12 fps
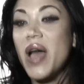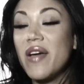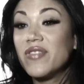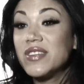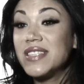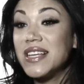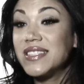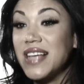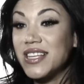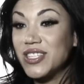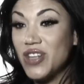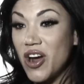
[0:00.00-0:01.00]
Ever
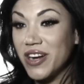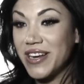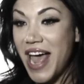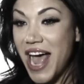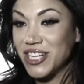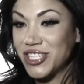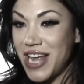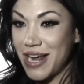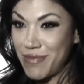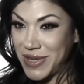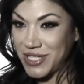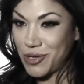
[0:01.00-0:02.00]
since I started
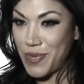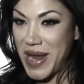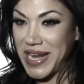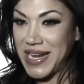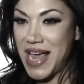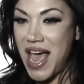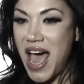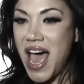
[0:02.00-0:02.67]
hashtag MuscleMania,